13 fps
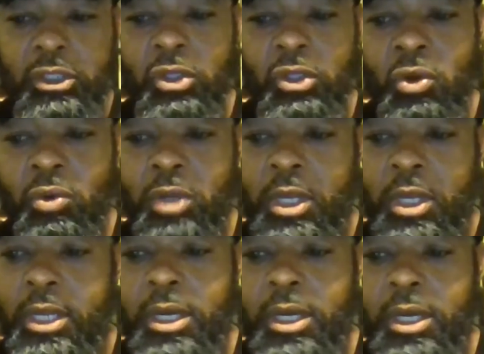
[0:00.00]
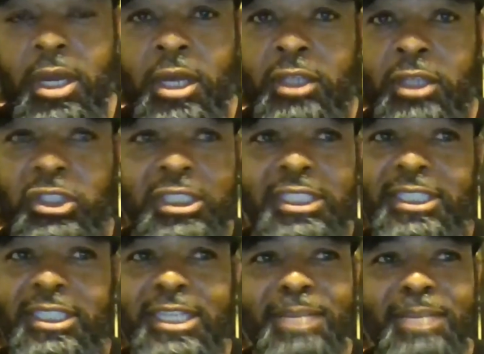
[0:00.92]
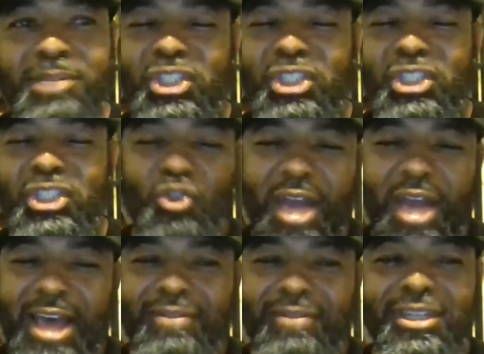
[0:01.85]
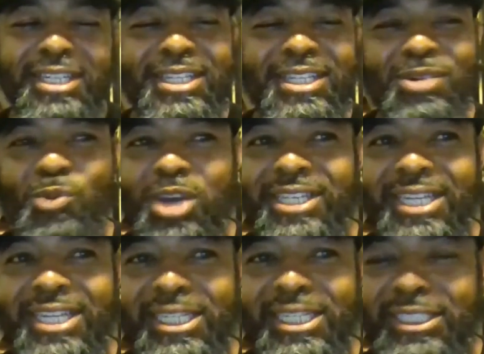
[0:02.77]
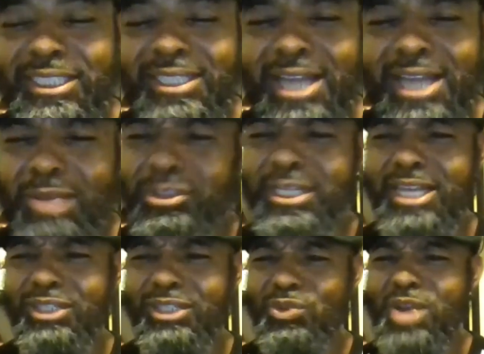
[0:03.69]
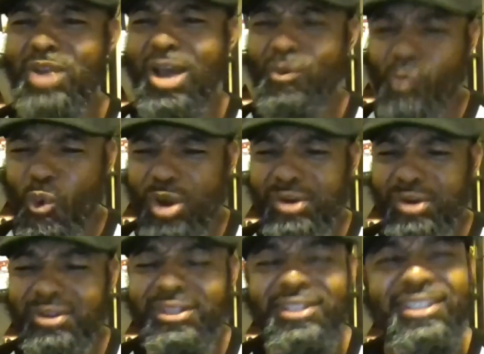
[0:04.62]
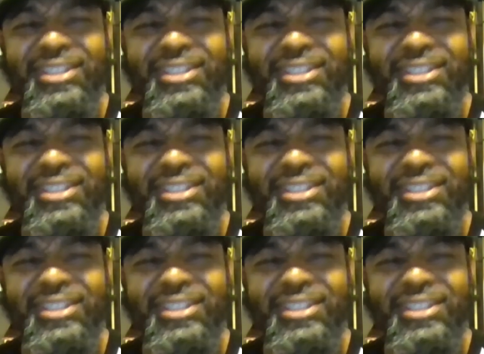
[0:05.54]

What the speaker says: So she just seen me striving, and then one day I was like, "You got water?"